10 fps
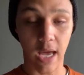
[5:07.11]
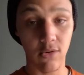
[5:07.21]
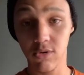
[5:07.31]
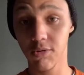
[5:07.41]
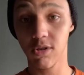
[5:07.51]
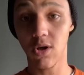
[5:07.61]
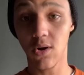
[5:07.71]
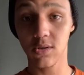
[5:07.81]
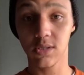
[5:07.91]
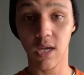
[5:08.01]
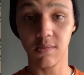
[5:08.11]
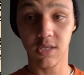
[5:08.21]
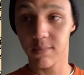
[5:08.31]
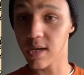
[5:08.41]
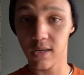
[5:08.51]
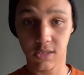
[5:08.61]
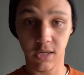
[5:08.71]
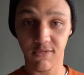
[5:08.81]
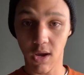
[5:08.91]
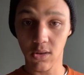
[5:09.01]
I don't know the laws type shit, but
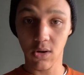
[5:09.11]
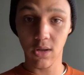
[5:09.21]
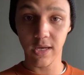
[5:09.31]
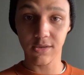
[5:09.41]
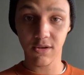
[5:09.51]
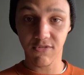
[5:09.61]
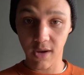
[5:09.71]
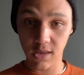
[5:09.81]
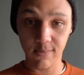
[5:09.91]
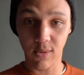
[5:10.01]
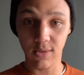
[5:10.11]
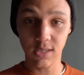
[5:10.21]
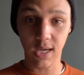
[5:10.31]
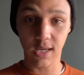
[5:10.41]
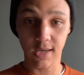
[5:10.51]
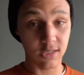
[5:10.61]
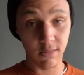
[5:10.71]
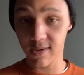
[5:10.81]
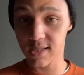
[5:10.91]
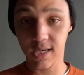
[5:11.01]
shit, if y'all are all out there fighting, the police
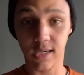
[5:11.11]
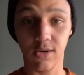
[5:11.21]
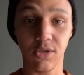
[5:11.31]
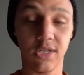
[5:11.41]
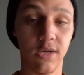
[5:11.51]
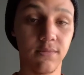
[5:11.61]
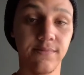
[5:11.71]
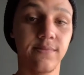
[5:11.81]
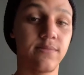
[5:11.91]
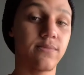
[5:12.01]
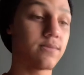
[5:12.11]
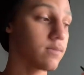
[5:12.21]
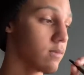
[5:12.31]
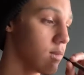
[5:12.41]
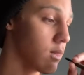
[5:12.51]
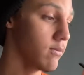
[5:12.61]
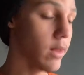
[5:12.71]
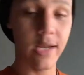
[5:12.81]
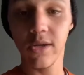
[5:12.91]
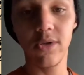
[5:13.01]
somebody's got to go to jail.
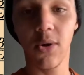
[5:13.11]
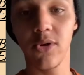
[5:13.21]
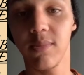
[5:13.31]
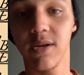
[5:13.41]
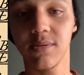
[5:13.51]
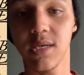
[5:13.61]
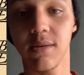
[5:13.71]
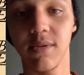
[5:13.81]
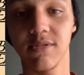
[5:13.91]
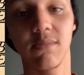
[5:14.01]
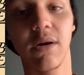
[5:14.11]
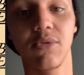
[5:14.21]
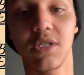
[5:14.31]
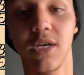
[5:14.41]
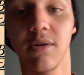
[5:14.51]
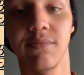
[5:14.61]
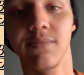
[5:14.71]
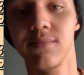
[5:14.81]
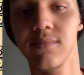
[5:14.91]
I know y'all would have been upset if somebody went to jail.